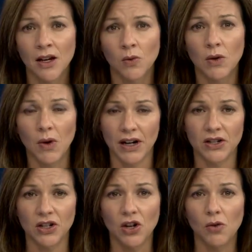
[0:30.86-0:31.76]
We
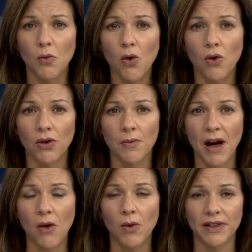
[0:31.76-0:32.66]
wanted to know more
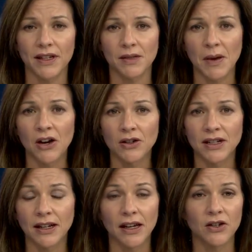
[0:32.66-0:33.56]
about what these
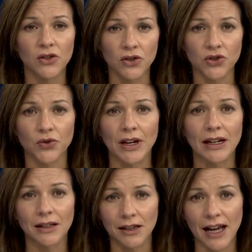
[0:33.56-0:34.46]
parenting and
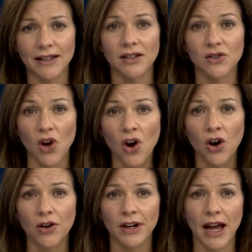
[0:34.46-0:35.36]
nurturing classes
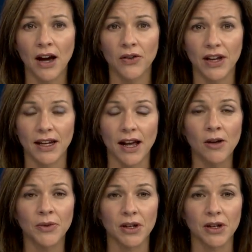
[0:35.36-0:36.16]
are and how they can help the